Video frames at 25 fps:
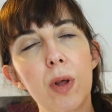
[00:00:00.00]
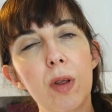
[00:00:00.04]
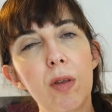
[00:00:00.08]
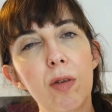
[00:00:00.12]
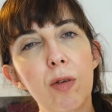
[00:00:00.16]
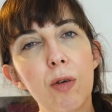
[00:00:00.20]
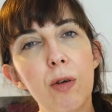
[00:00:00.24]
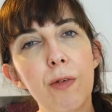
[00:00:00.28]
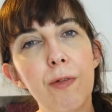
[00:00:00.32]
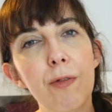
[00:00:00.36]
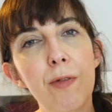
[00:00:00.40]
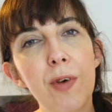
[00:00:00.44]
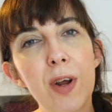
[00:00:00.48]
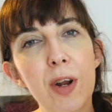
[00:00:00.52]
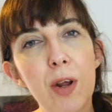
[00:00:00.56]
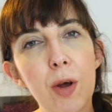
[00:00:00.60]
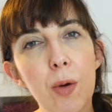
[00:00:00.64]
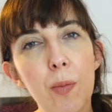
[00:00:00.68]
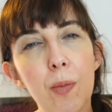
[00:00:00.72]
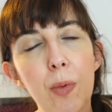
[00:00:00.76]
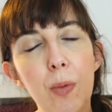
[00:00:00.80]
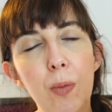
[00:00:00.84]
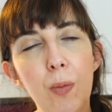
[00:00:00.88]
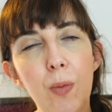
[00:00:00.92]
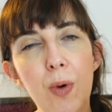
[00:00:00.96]
sort of fed
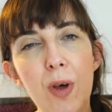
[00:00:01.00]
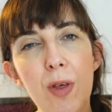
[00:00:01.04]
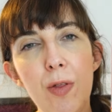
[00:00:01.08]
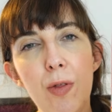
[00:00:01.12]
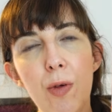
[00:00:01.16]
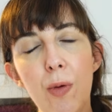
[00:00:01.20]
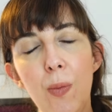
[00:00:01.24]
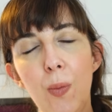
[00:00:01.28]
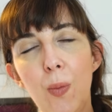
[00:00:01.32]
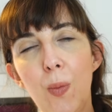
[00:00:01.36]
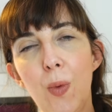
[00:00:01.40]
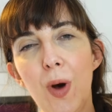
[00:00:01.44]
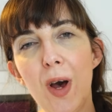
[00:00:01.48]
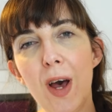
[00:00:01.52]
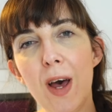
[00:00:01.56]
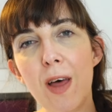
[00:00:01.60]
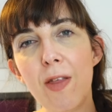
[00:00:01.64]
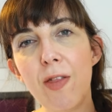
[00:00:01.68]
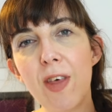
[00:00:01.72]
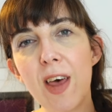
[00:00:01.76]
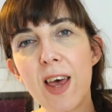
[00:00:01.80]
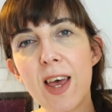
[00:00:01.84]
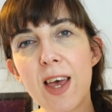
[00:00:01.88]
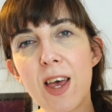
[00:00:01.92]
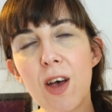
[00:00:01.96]
up with where
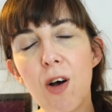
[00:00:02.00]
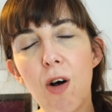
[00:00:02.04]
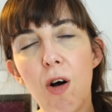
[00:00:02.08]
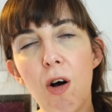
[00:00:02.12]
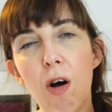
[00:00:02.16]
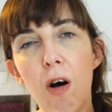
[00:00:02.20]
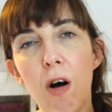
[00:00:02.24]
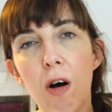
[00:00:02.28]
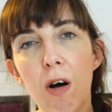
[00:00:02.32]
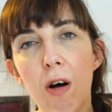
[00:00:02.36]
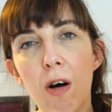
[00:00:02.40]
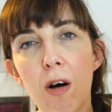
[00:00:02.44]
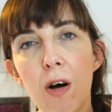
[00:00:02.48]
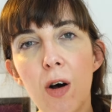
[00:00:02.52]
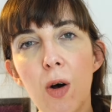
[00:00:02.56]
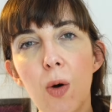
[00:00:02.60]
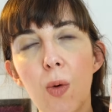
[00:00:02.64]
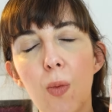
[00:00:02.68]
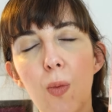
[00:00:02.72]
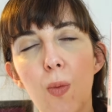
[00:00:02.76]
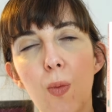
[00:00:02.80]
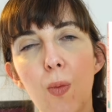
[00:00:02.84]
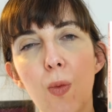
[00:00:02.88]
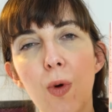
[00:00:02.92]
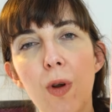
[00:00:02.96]
they are.
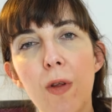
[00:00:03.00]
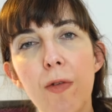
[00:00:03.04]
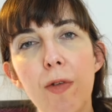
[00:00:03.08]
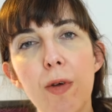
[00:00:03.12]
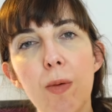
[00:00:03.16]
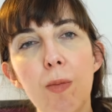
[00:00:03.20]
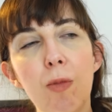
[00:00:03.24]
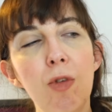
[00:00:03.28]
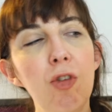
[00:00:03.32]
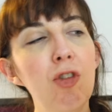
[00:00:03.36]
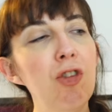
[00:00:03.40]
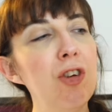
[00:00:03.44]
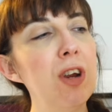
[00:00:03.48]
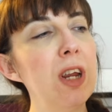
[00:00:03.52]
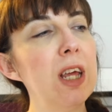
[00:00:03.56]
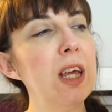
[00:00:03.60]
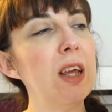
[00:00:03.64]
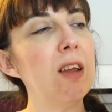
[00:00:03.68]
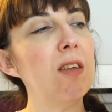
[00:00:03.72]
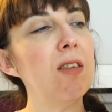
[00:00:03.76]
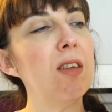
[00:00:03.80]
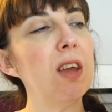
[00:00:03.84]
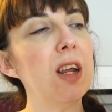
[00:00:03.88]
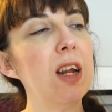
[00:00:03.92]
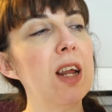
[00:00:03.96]
One of them, Ginny,
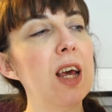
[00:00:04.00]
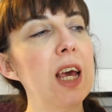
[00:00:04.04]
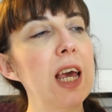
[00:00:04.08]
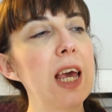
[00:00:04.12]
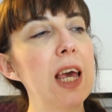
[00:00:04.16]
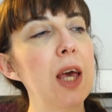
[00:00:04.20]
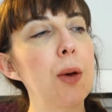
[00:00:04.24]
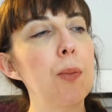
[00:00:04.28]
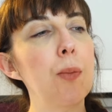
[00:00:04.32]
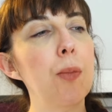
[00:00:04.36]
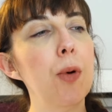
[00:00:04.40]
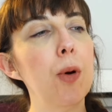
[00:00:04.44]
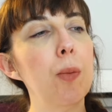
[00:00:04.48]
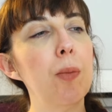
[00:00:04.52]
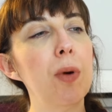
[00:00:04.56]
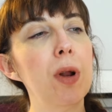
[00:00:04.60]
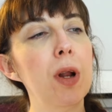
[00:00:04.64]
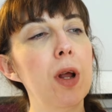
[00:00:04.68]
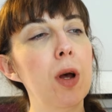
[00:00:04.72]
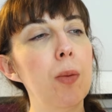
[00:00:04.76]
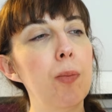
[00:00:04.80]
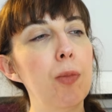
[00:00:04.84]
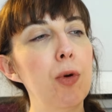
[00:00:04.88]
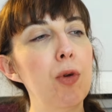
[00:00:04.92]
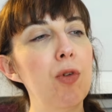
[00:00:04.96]
is in a
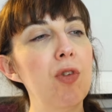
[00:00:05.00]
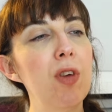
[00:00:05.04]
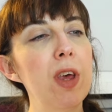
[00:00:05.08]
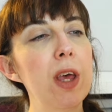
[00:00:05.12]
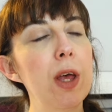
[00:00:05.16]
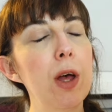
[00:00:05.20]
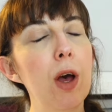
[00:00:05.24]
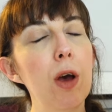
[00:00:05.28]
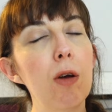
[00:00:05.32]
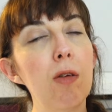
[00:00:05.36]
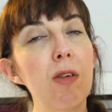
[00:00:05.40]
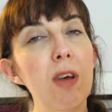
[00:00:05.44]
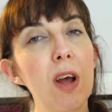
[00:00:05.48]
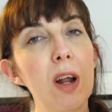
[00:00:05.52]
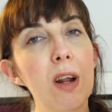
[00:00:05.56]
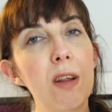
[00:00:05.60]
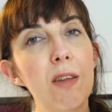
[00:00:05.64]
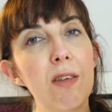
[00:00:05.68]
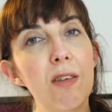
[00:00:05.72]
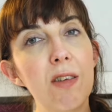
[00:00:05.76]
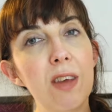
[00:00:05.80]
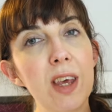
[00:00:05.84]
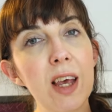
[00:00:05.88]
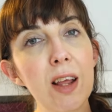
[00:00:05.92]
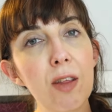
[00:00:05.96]
popular boutique hotel
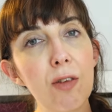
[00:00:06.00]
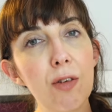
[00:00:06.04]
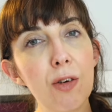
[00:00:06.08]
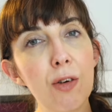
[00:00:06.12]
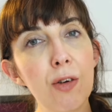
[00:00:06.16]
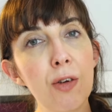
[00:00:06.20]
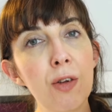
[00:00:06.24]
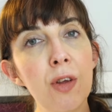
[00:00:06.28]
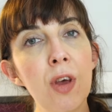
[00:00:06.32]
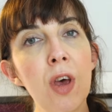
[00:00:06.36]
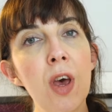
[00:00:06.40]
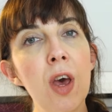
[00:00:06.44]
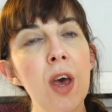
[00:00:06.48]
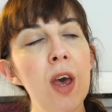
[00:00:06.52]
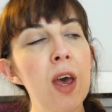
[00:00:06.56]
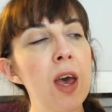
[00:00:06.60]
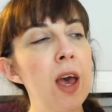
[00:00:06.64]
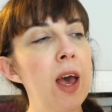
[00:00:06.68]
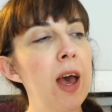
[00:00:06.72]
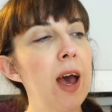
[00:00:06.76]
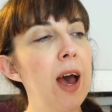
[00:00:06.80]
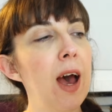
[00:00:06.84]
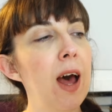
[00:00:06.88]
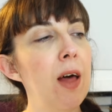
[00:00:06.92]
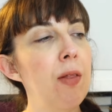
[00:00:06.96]
in Seattle,
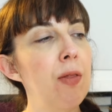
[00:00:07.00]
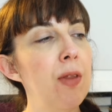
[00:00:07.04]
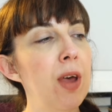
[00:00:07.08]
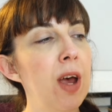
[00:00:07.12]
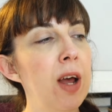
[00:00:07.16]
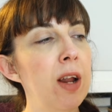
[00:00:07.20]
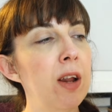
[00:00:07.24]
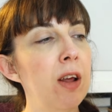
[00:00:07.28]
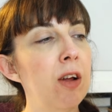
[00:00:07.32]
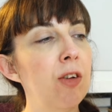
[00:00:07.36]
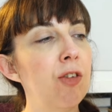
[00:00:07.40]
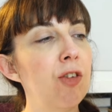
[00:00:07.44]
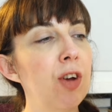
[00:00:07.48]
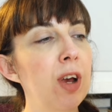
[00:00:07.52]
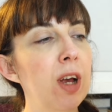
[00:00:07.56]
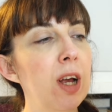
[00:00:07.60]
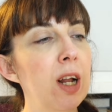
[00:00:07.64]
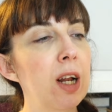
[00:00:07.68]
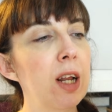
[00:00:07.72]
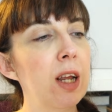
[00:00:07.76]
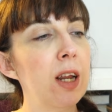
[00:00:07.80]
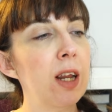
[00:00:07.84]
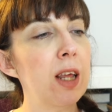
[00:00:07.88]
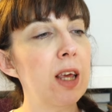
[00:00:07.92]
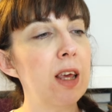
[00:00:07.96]
and then
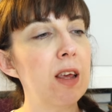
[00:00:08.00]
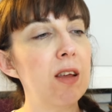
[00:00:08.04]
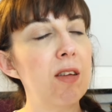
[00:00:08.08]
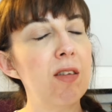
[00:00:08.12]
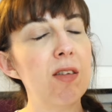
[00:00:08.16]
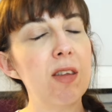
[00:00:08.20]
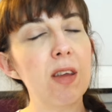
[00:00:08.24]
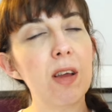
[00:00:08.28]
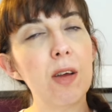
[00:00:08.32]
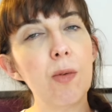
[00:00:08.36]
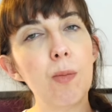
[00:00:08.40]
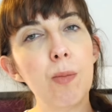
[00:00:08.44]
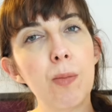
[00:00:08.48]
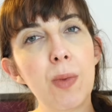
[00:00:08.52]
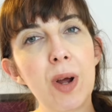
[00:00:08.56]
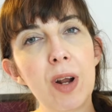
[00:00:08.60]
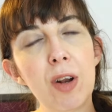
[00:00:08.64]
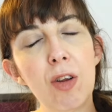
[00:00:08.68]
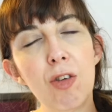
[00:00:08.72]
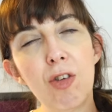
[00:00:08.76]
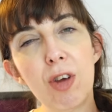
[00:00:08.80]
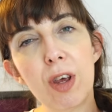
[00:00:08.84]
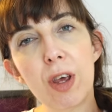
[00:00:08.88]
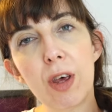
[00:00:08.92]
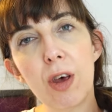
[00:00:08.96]
Jacqueline is
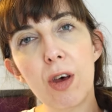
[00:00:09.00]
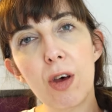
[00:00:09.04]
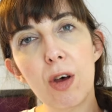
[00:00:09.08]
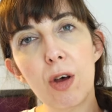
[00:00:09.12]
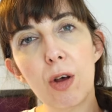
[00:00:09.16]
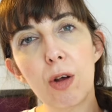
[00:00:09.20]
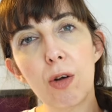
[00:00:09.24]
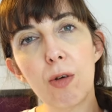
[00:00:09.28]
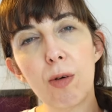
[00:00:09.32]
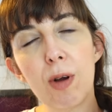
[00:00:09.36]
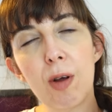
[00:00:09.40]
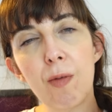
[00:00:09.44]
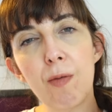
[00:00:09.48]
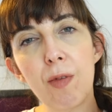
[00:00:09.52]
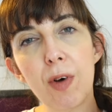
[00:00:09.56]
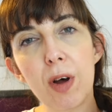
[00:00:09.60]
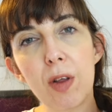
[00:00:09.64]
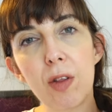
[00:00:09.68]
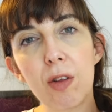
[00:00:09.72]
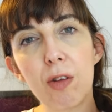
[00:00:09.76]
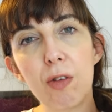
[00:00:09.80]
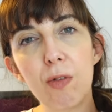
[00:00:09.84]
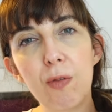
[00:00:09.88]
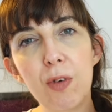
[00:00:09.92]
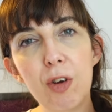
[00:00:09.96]
managing her
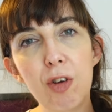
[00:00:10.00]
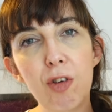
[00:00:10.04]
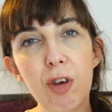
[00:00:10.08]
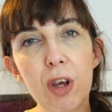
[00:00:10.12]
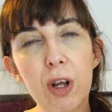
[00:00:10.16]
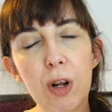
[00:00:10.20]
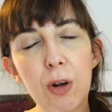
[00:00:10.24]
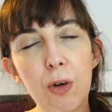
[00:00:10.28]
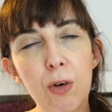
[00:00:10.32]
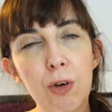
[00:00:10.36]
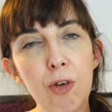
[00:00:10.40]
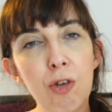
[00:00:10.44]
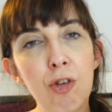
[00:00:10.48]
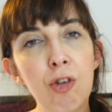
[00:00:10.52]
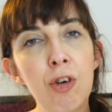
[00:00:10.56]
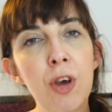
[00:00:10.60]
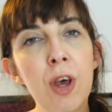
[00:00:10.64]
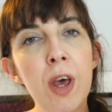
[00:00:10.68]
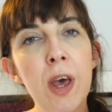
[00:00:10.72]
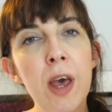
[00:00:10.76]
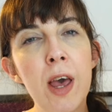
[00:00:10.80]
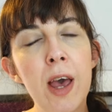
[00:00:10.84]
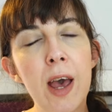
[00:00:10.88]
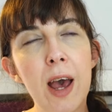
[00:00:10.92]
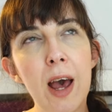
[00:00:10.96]
grandfather's fishing lodge,
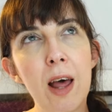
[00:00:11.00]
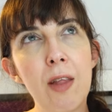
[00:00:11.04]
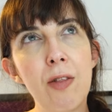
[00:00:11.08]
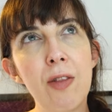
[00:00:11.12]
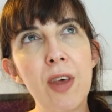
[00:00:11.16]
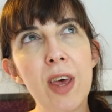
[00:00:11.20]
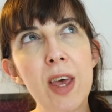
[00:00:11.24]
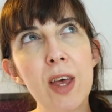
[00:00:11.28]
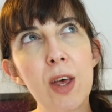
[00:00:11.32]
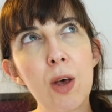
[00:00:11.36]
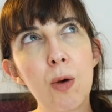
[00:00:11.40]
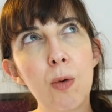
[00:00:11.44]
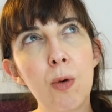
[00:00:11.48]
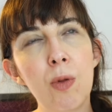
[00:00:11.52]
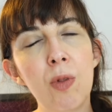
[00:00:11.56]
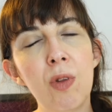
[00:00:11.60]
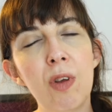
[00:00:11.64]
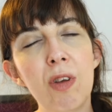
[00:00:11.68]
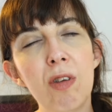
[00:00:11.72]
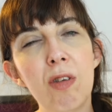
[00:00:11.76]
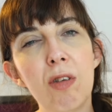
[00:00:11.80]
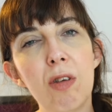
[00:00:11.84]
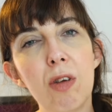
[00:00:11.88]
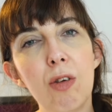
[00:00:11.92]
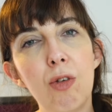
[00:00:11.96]
and they go on
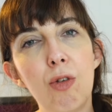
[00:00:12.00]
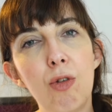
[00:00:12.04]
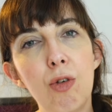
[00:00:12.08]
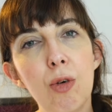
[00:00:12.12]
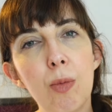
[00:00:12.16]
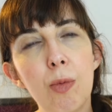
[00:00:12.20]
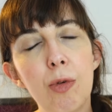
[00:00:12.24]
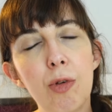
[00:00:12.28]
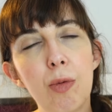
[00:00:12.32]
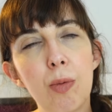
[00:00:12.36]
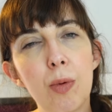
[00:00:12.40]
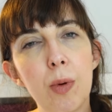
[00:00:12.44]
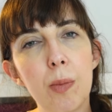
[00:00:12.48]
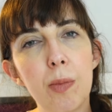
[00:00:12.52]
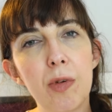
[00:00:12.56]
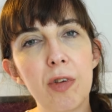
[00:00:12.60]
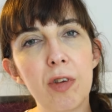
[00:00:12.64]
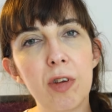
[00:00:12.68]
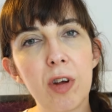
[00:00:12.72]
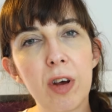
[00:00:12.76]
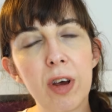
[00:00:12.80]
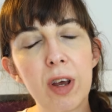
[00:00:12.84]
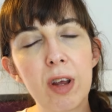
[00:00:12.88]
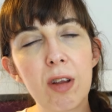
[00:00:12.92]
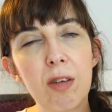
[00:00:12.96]
this job swap
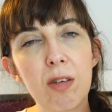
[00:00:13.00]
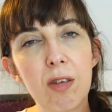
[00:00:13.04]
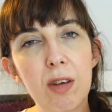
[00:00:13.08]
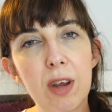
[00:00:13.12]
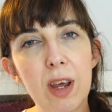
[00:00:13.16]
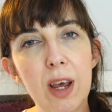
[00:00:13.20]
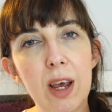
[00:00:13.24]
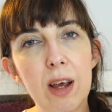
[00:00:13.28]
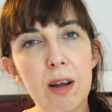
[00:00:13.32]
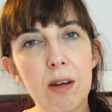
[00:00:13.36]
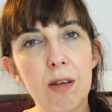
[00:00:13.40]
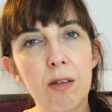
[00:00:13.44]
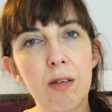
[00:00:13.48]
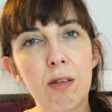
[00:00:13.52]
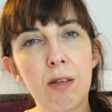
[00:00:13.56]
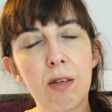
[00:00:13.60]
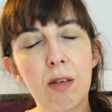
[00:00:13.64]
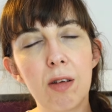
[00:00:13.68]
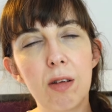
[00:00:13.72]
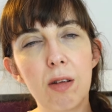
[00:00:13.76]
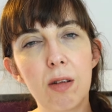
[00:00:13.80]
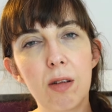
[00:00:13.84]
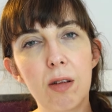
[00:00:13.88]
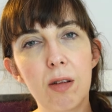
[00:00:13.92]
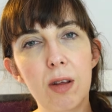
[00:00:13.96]
site and
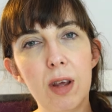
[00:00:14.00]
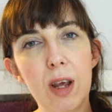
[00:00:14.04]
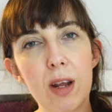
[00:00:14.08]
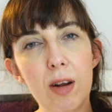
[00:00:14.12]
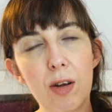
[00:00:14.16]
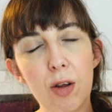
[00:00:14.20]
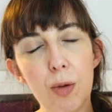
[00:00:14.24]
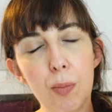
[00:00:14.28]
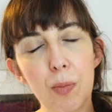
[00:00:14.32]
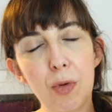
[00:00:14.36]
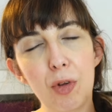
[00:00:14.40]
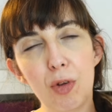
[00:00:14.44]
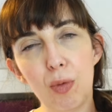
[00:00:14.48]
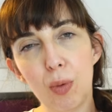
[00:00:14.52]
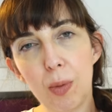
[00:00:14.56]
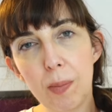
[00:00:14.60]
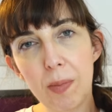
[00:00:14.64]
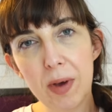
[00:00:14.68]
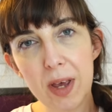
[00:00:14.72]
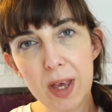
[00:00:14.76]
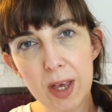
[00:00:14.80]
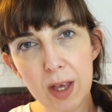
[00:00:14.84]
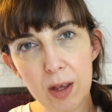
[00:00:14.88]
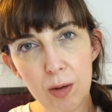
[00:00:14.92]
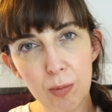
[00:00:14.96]
end up
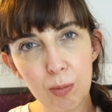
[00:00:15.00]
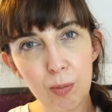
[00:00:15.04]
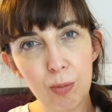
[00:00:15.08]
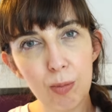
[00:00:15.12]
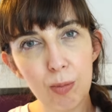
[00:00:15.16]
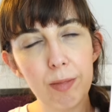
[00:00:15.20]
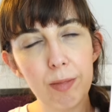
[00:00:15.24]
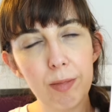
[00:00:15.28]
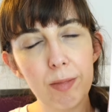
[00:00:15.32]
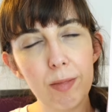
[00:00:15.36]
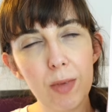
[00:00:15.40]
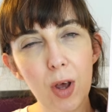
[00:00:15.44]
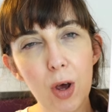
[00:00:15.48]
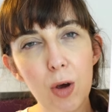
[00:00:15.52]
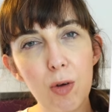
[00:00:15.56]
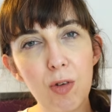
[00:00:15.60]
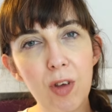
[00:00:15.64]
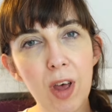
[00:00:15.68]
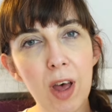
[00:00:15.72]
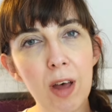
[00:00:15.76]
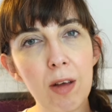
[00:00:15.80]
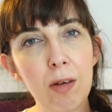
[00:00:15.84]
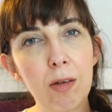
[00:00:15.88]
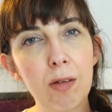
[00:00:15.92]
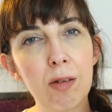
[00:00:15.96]
swapping
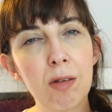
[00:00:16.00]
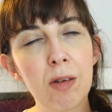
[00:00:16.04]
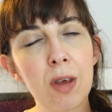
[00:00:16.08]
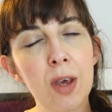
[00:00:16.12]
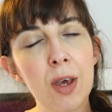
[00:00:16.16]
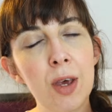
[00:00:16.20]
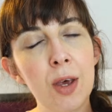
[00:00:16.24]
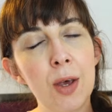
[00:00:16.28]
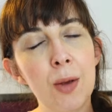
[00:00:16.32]
hotels.